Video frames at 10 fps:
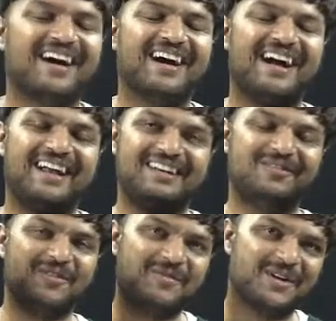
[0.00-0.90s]
and
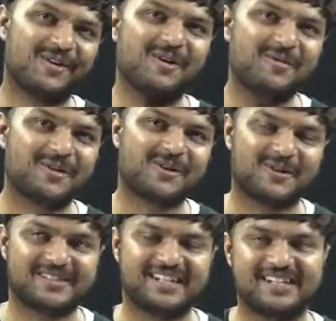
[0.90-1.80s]
when we talk about
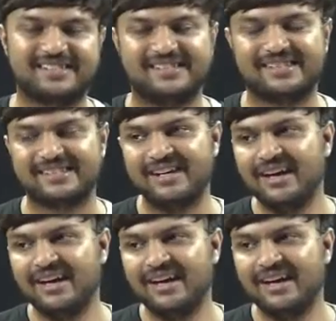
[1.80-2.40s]
constellations,